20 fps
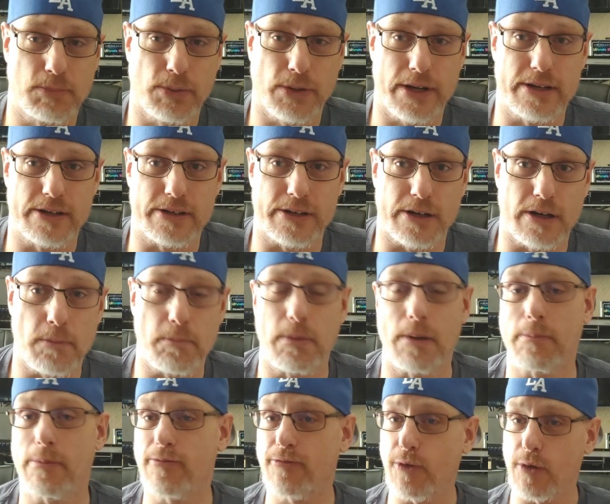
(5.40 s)
Predator,
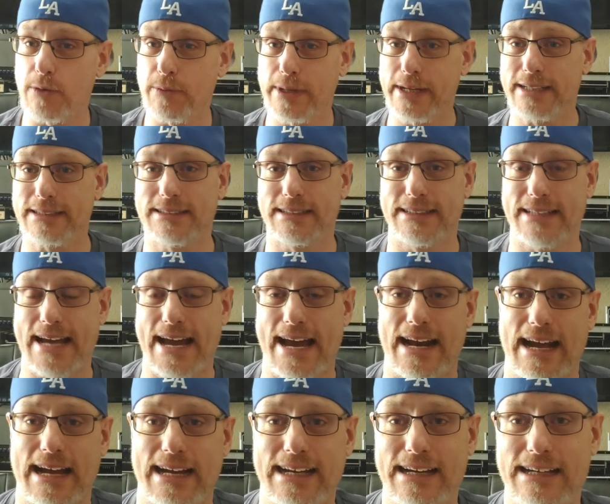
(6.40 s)
but before we get to
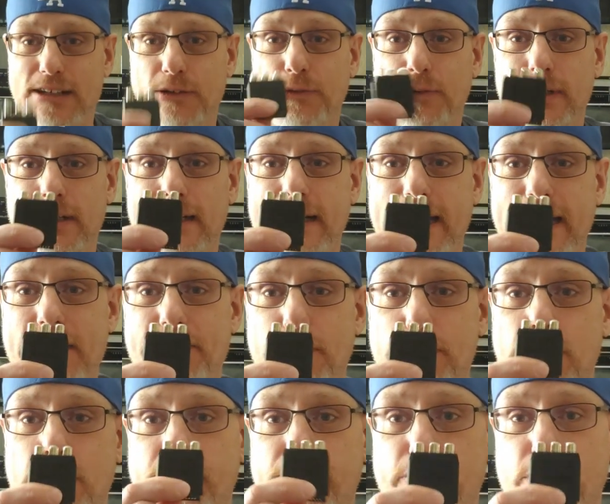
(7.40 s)
that I kind of wanted to give a
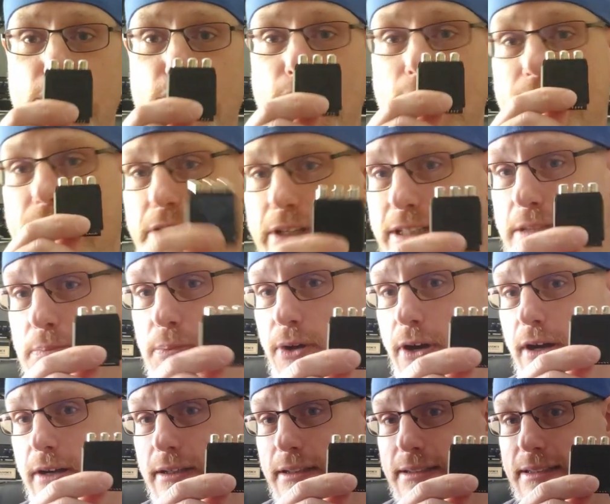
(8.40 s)
review of this
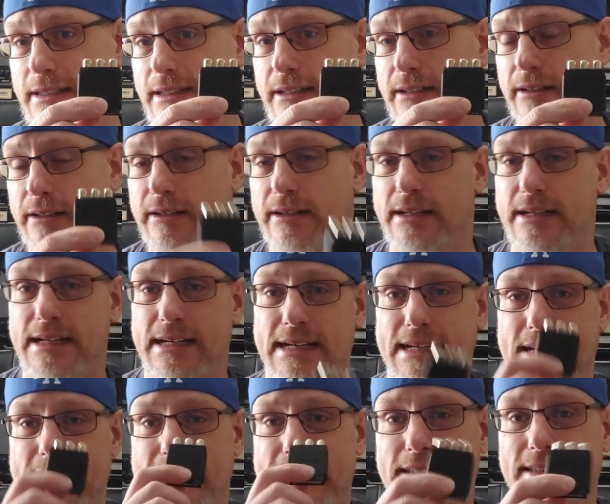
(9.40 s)
product here.
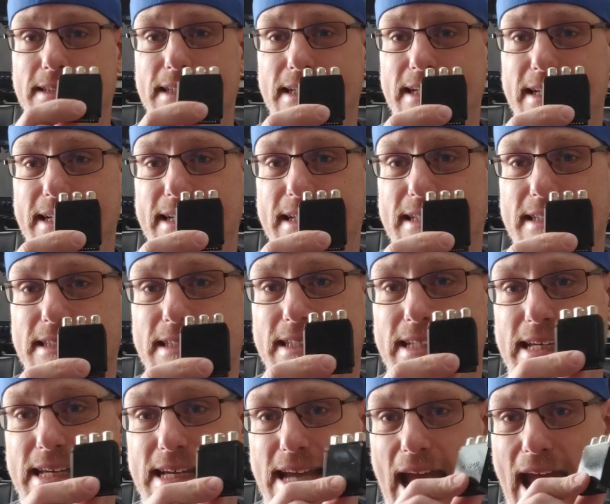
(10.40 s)
This is
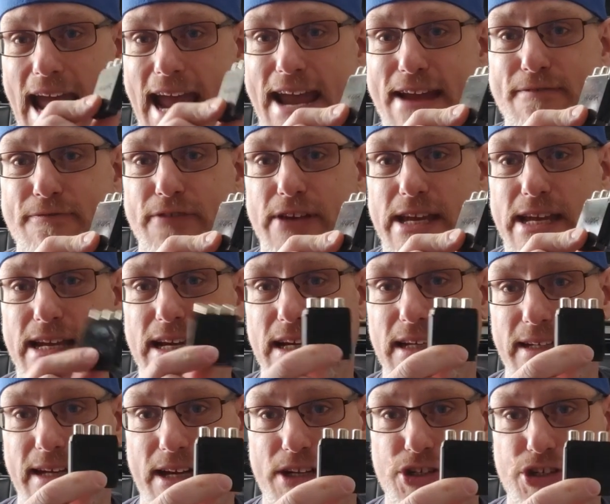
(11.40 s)
the AV
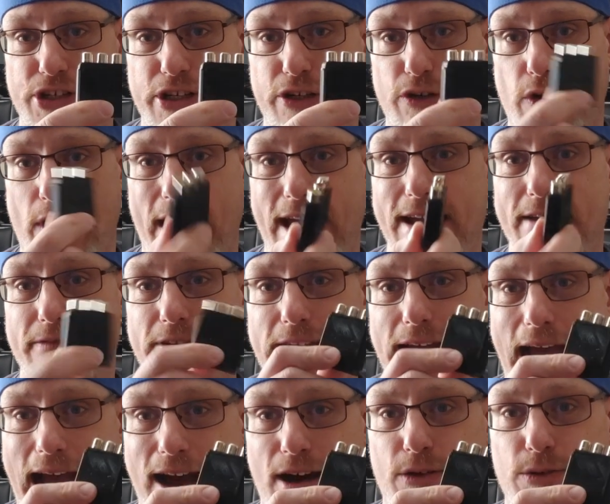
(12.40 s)
connection or AV
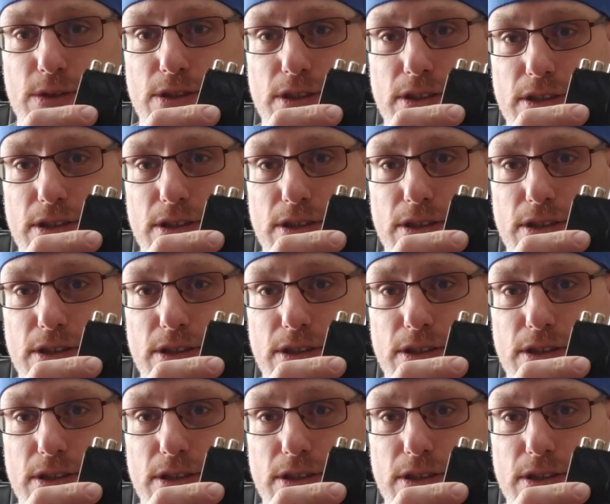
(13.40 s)
out